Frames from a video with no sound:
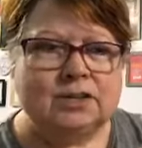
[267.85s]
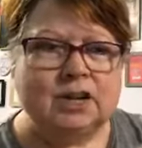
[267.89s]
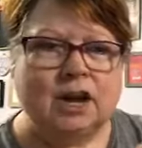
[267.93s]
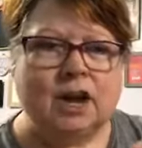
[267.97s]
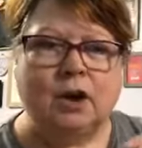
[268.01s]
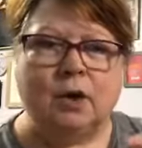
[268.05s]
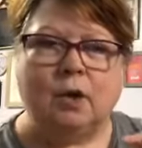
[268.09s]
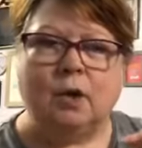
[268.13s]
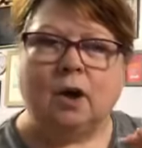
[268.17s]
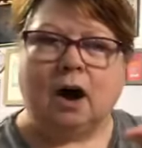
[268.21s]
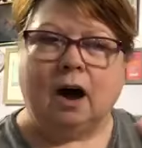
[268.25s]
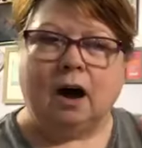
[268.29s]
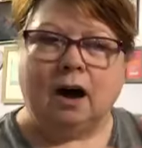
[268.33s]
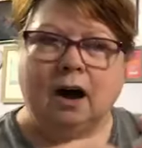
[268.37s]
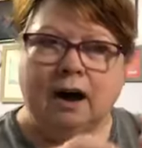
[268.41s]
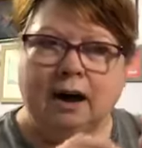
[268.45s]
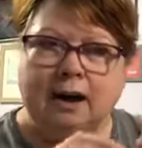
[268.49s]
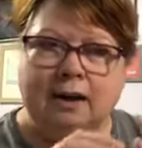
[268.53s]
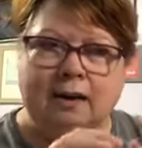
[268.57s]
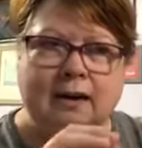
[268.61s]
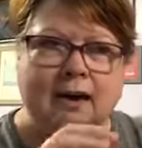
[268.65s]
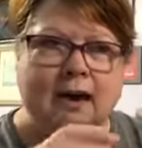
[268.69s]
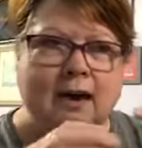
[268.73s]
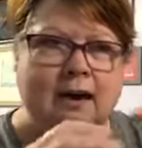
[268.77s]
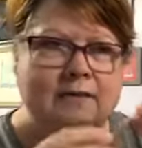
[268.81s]
So
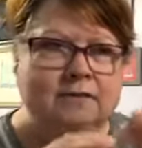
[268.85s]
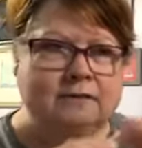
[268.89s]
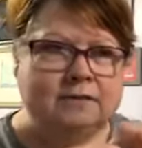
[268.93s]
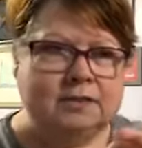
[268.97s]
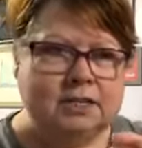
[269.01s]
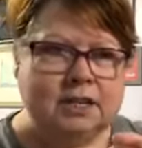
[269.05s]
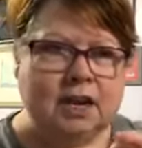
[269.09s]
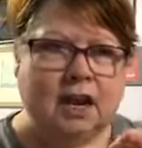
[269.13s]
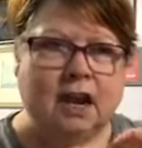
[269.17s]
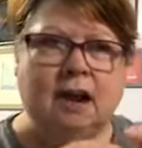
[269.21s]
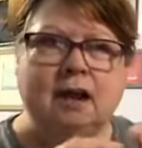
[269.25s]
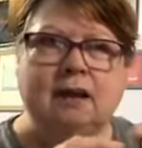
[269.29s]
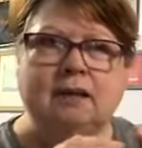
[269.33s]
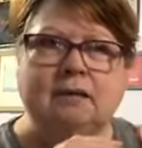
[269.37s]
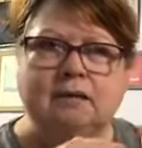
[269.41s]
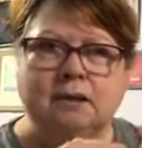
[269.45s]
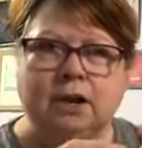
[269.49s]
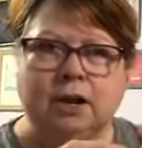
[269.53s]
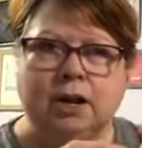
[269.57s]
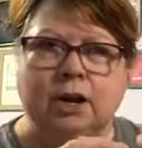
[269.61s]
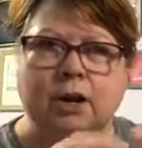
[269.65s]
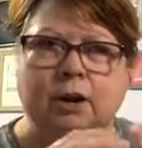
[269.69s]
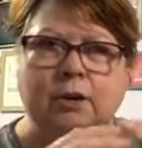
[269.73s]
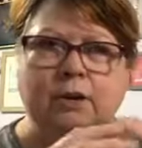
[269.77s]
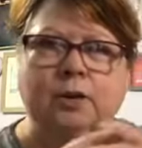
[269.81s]
I've
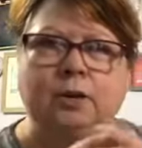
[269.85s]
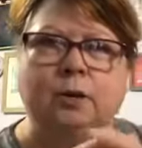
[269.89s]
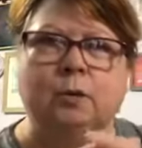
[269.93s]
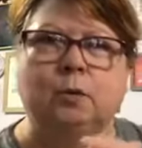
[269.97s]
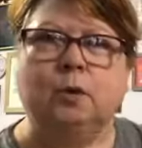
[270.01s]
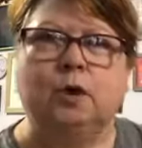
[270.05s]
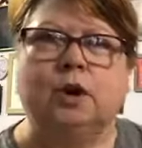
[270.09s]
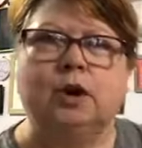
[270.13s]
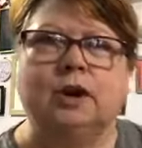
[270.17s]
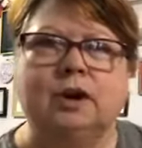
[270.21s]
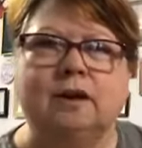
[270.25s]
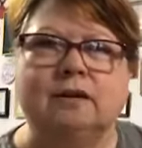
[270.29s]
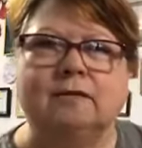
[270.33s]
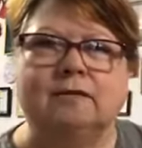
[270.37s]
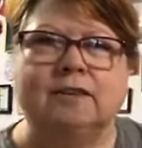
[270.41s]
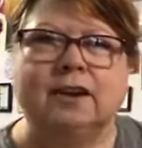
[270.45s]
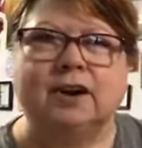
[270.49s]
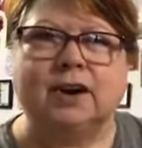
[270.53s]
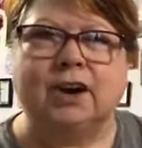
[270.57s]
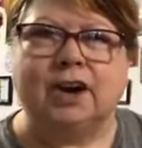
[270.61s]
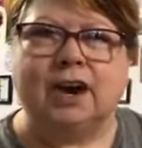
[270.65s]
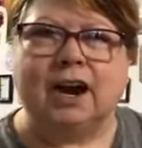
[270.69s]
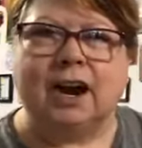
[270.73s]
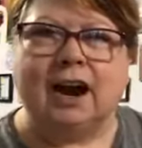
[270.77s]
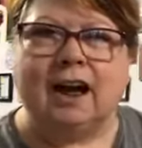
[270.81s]
done, you know, the work
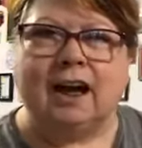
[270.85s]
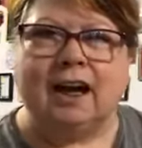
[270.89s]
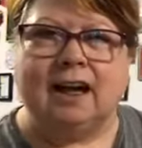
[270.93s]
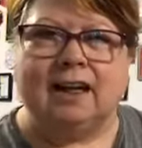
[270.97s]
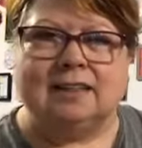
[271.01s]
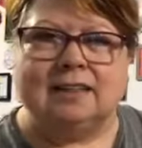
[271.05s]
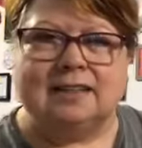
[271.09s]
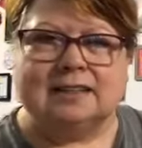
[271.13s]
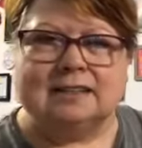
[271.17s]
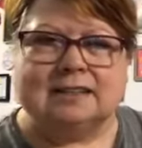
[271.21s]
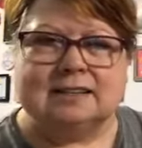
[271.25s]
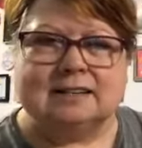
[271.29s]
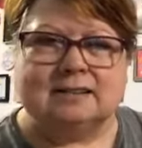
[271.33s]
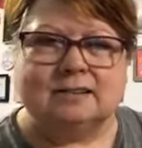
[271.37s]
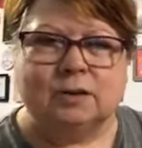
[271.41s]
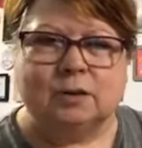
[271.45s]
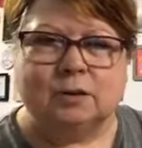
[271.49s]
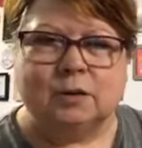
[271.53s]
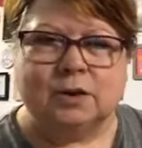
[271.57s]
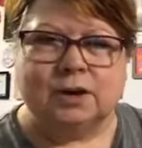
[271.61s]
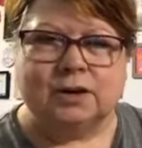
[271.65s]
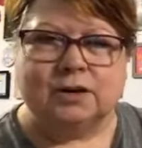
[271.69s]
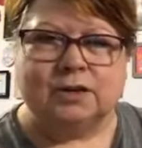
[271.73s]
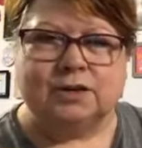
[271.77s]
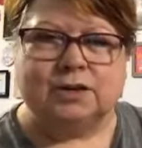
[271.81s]
in figuring out how this
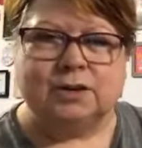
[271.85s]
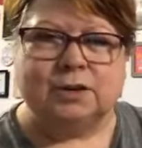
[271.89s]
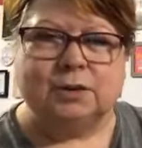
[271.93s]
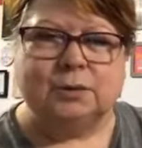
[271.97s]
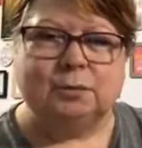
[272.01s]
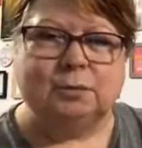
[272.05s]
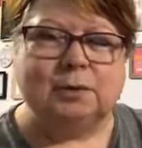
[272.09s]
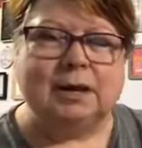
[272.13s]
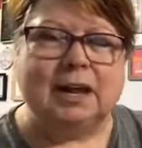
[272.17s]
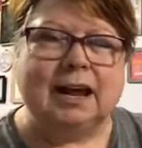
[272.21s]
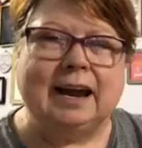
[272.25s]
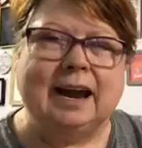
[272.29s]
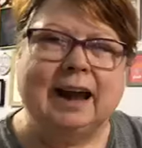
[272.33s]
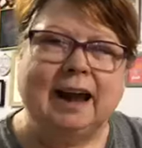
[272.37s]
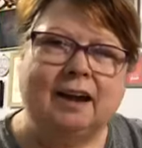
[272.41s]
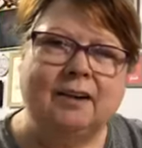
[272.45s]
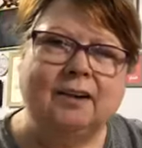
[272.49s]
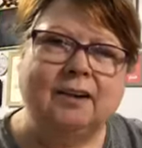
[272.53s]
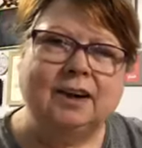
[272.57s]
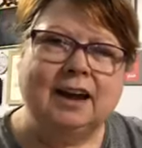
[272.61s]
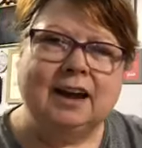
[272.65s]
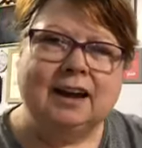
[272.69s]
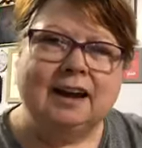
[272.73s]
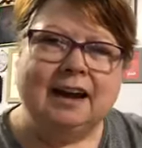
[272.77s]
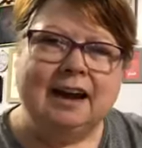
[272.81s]
is going to play
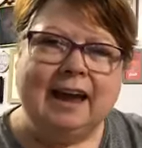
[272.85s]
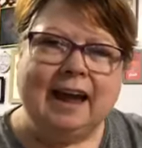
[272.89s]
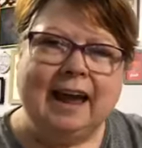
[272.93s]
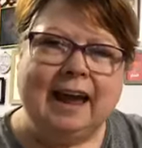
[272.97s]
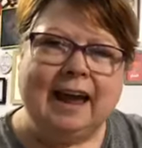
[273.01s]
out,